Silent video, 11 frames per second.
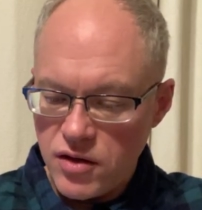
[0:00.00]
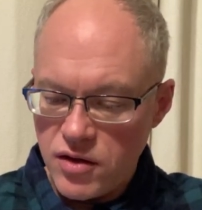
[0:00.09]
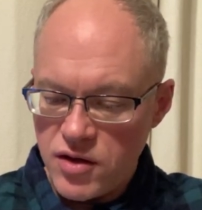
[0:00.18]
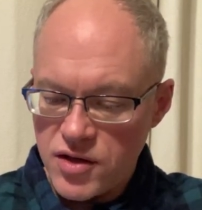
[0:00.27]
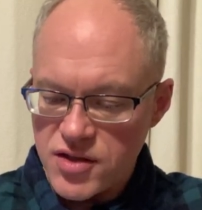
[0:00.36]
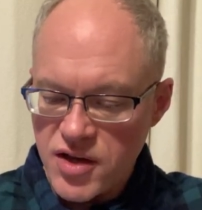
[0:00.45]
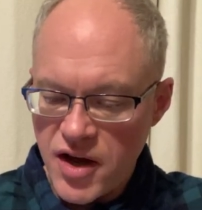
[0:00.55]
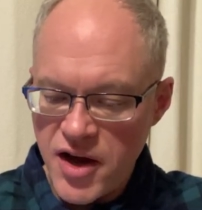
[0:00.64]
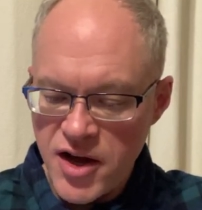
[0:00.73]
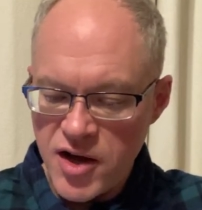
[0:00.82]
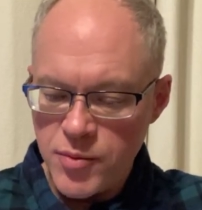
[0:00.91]
this
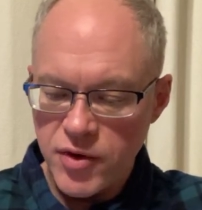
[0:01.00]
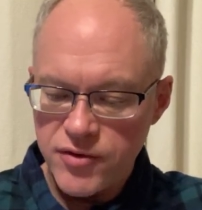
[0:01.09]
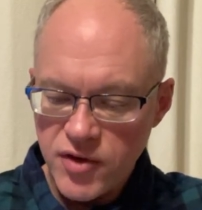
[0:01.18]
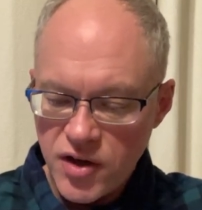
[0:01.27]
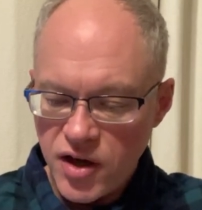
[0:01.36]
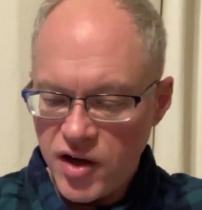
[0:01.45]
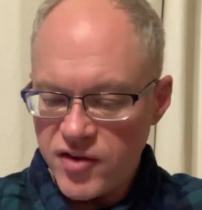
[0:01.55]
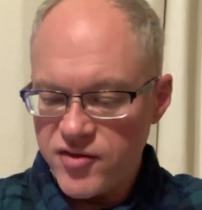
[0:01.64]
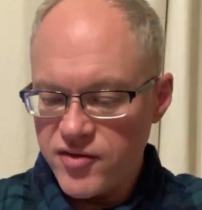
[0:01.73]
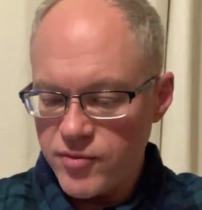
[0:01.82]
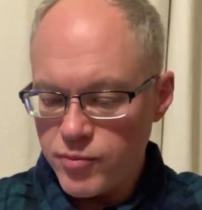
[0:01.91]
time of, of